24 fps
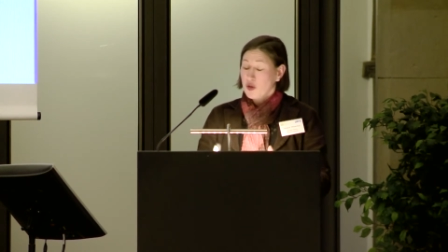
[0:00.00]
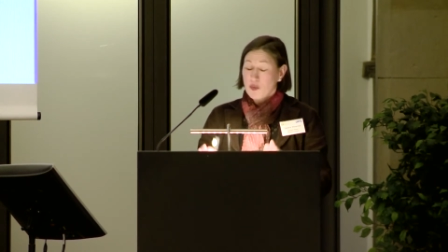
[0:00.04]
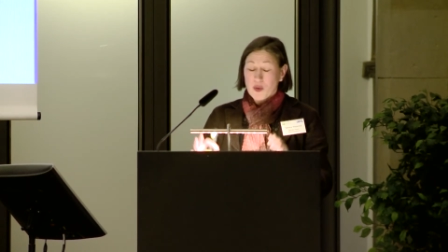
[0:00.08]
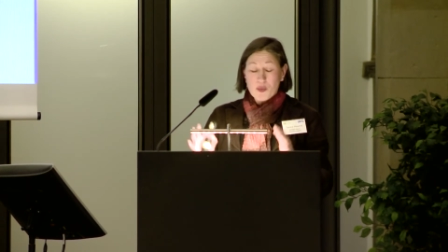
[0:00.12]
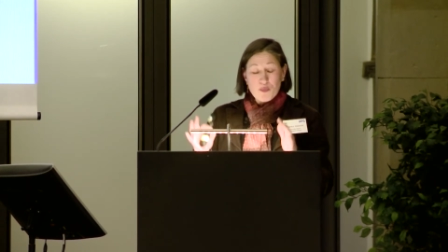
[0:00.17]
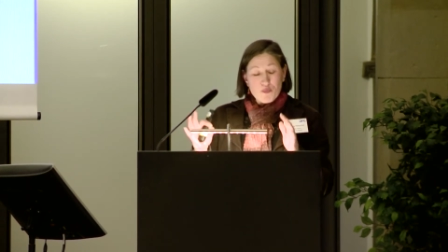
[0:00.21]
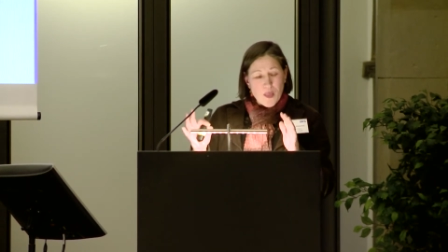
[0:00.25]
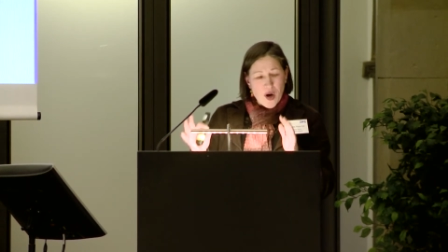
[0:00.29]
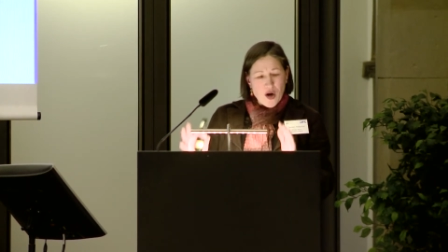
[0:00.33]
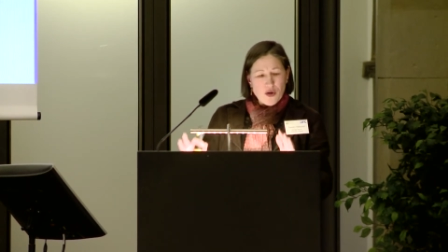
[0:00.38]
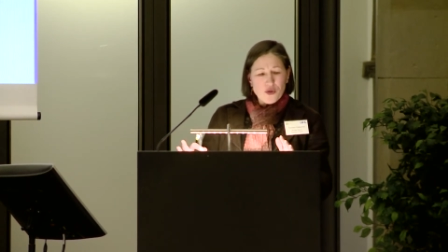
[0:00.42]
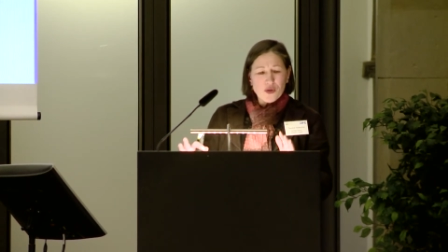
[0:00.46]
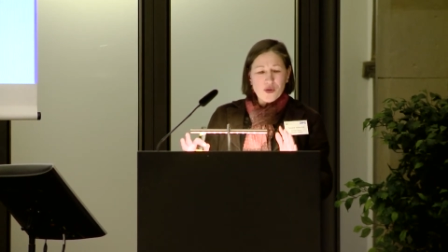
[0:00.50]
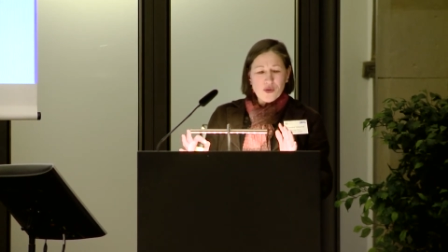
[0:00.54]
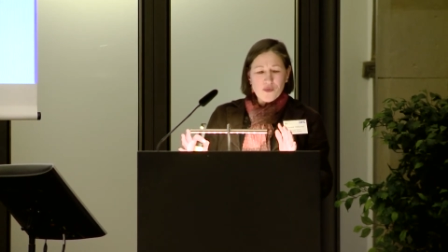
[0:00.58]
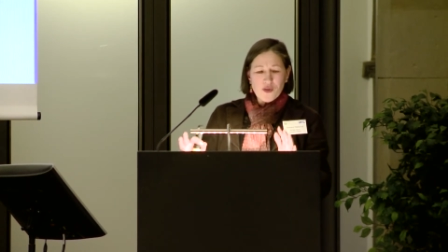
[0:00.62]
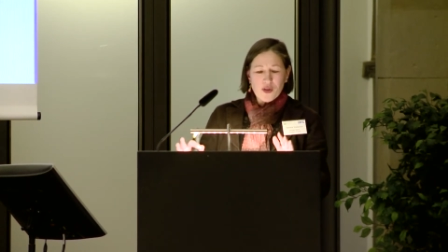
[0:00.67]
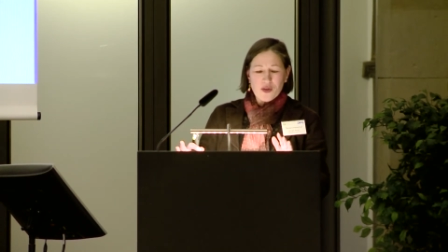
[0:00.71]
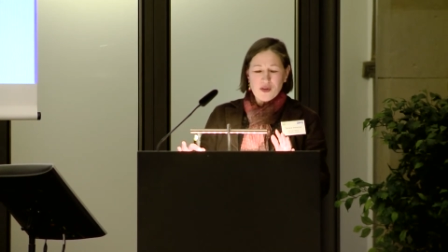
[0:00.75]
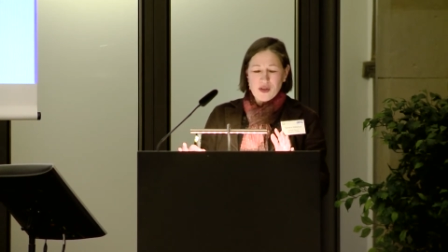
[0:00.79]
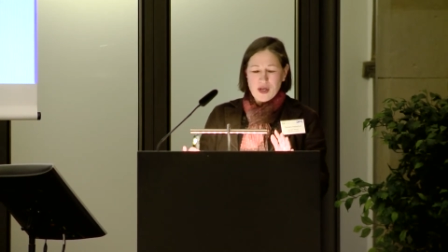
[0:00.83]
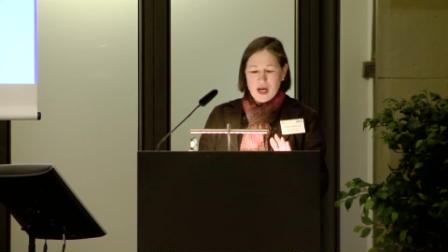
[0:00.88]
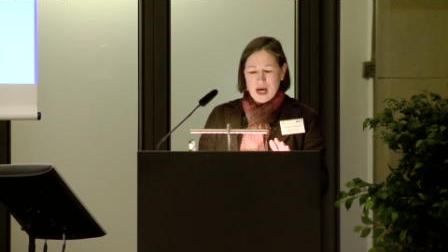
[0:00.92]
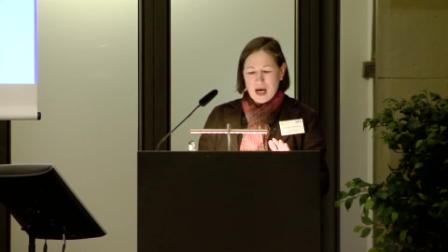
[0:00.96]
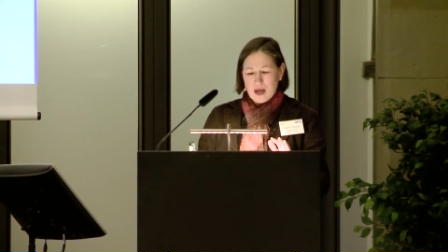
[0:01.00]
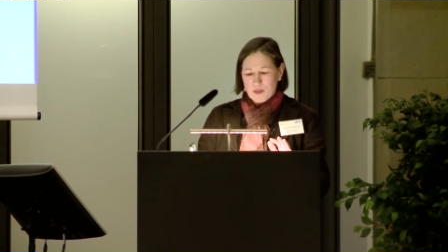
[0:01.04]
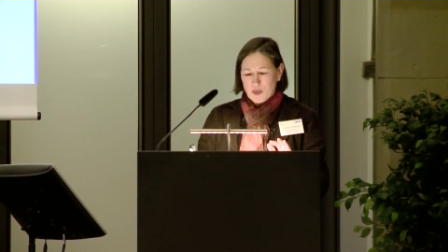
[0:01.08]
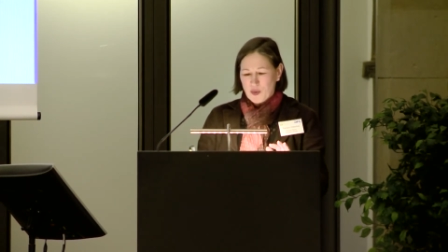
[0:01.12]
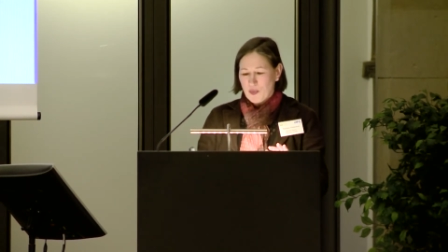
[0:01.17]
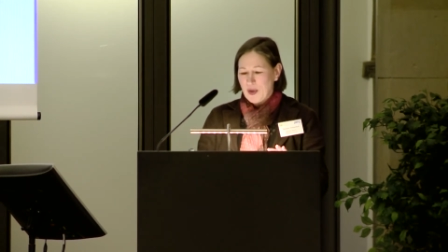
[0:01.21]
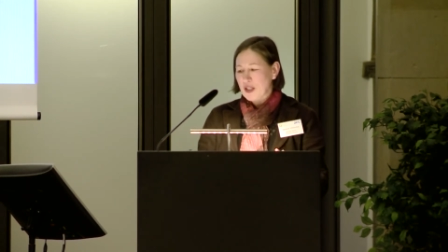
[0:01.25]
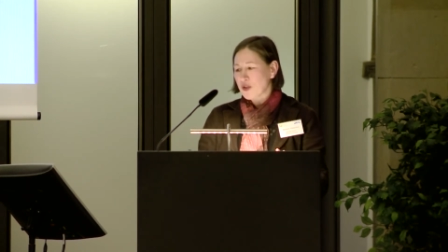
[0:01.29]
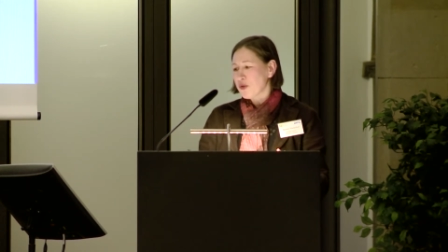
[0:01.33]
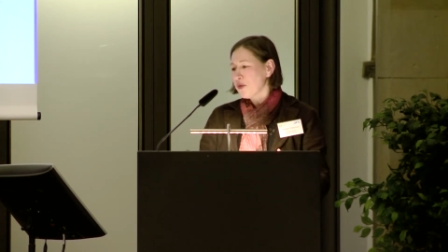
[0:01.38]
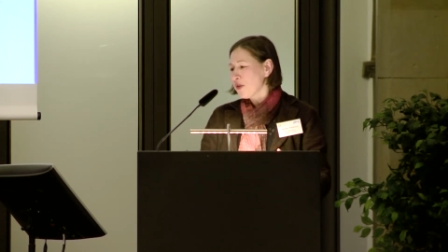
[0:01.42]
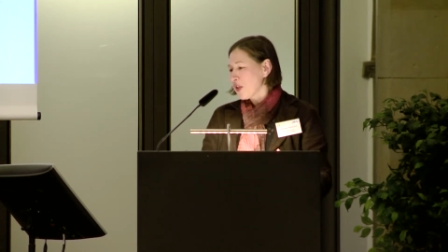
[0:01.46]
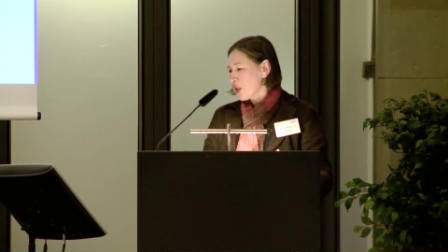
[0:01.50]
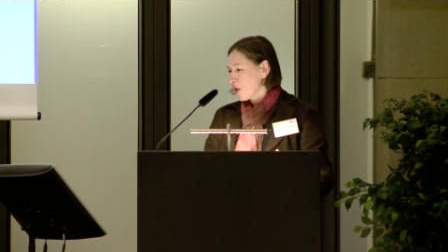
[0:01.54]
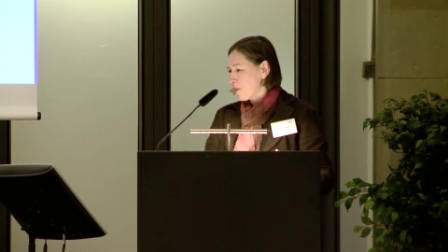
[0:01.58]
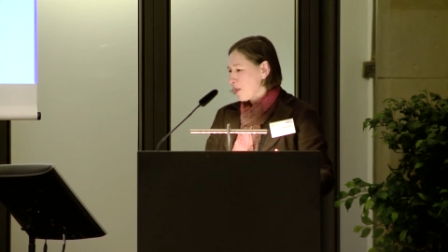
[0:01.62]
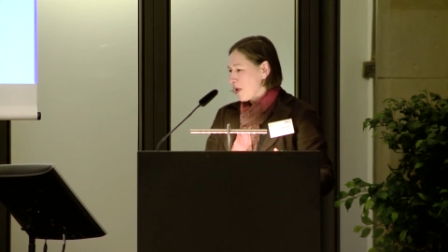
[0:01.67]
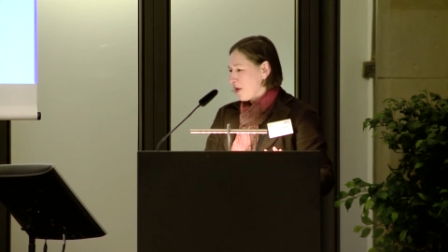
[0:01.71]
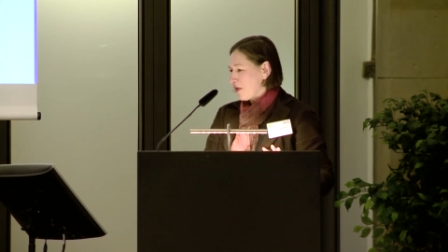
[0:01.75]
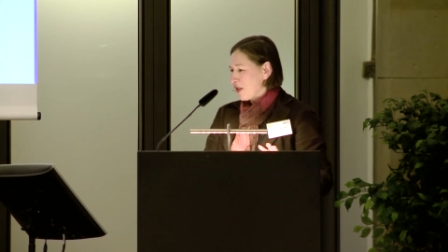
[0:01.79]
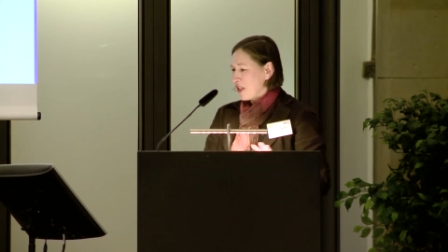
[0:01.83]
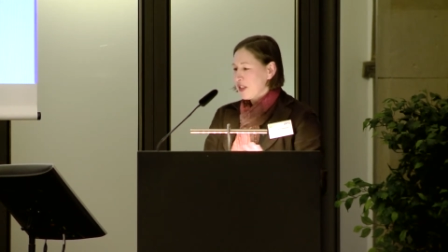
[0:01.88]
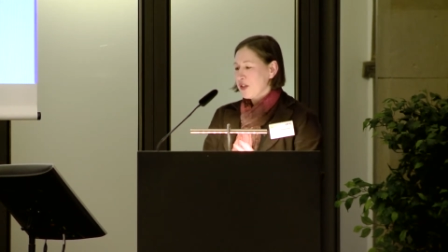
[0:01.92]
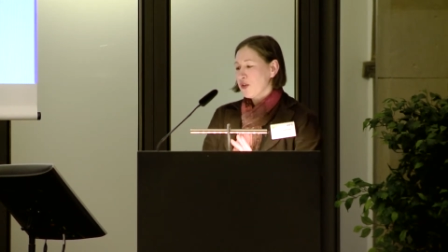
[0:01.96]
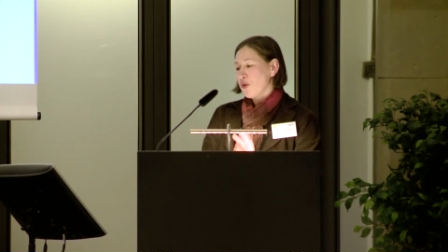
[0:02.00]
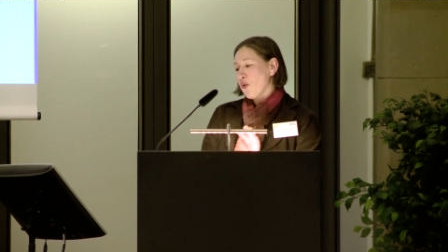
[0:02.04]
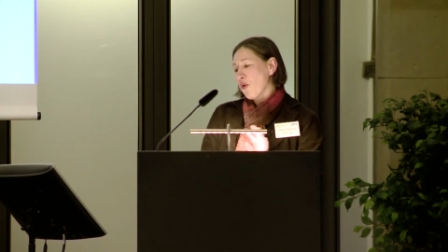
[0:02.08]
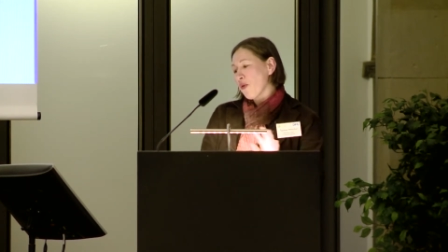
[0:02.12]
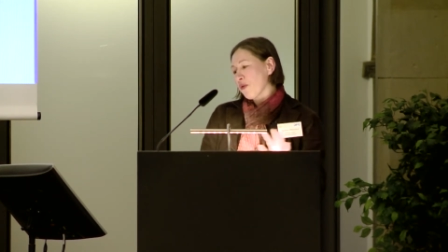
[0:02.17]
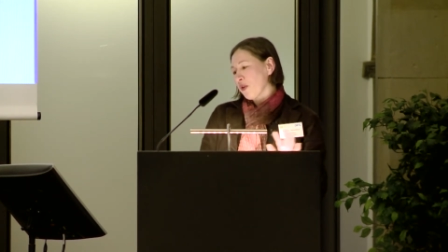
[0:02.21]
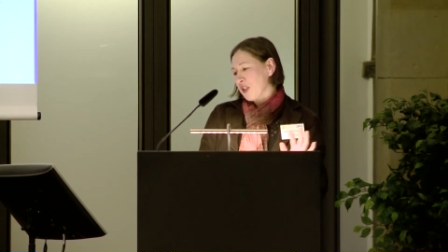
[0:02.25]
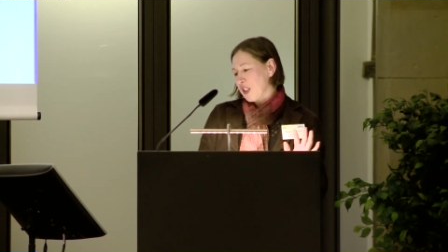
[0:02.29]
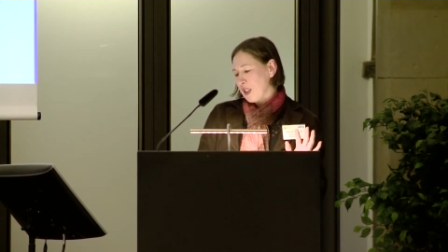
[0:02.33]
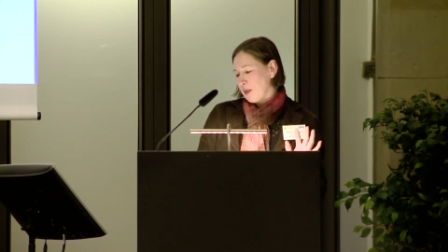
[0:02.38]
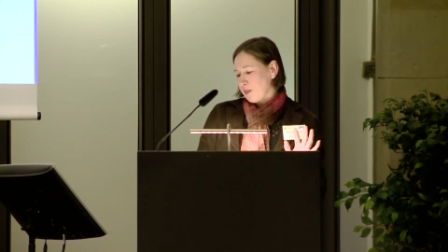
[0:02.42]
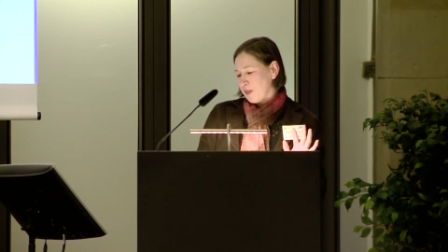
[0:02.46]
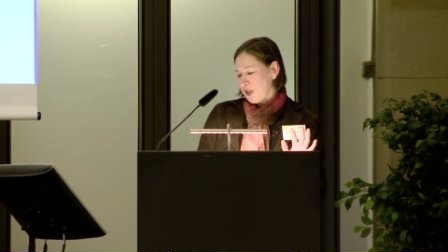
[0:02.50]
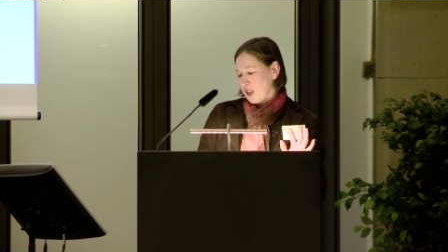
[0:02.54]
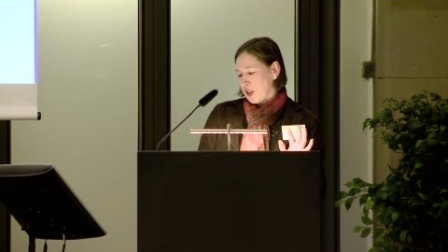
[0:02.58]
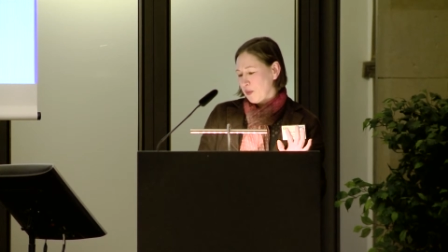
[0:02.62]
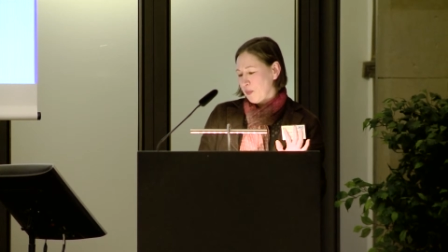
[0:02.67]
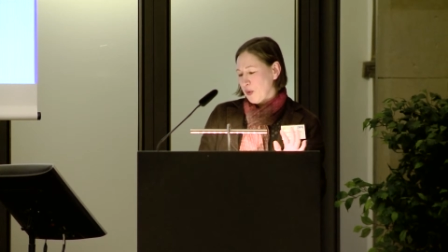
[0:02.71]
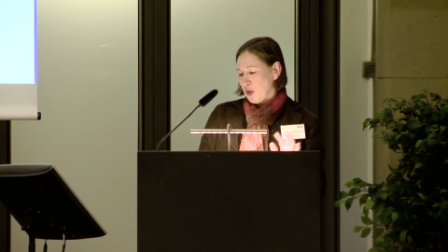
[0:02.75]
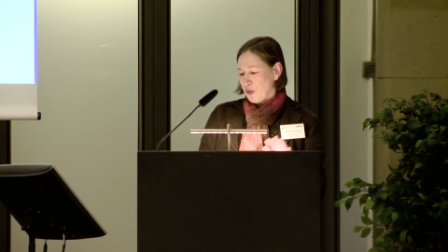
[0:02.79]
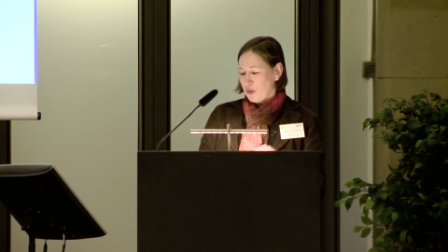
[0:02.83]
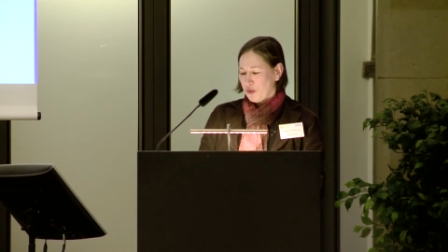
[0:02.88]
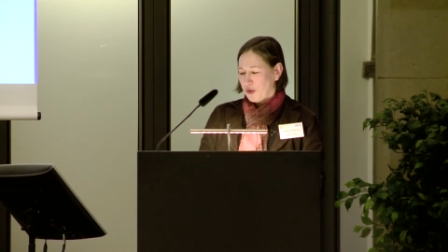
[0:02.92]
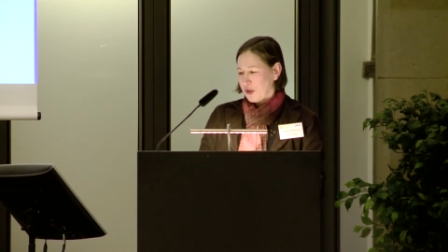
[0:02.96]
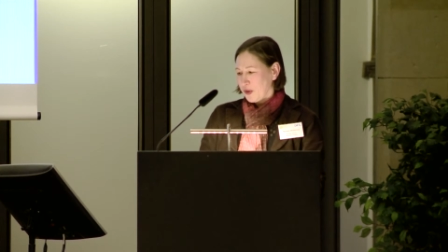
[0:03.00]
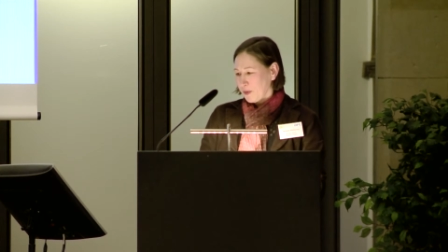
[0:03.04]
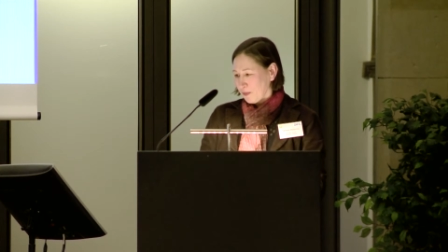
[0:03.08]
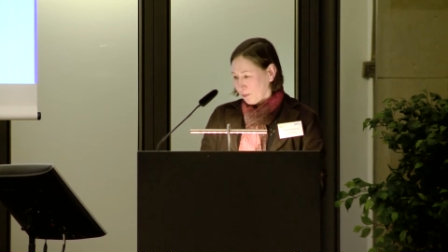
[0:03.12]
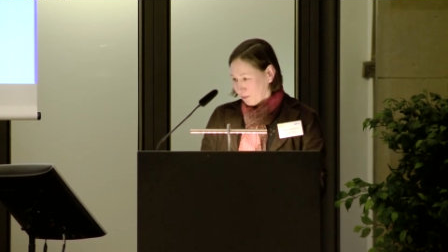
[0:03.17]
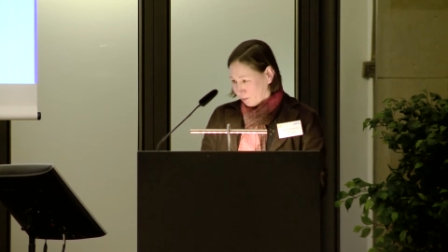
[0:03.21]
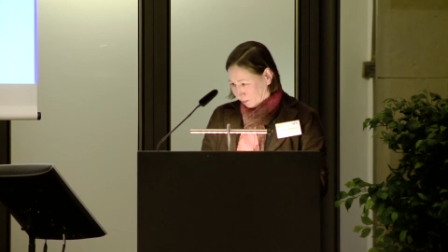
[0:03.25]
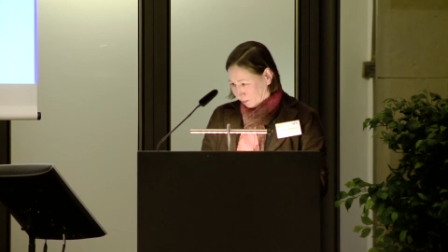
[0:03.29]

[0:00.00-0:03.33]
But most of the times, based on experiences, authorship disputes.